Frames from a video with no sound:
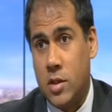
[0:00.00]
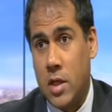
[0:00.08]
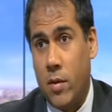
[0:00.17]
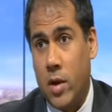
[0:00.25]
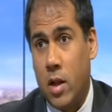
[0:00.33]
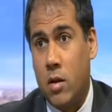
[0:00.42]

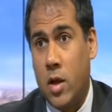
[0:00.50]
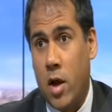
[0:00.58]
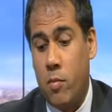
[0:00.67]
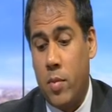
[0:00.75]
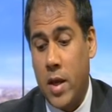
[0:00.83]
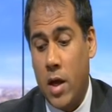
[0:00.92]
So it'll
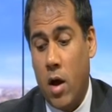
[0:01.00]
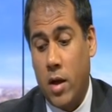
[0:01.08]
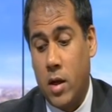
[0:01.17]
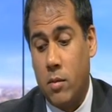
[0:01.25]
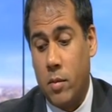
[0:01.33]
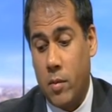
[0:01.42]
go
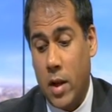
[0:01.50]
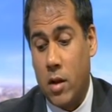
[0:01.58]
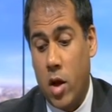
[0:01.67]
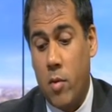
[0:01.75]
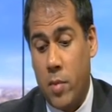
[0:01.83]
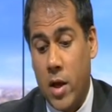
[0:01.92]

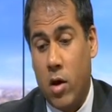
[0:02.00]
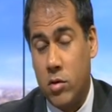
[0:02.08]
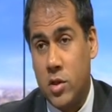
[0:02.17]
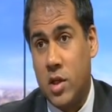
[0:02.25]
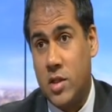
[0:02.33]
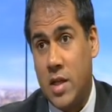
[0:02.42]

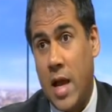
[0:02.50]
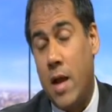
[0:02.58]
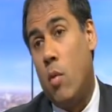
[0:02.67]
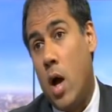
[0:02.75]
beyond just saying,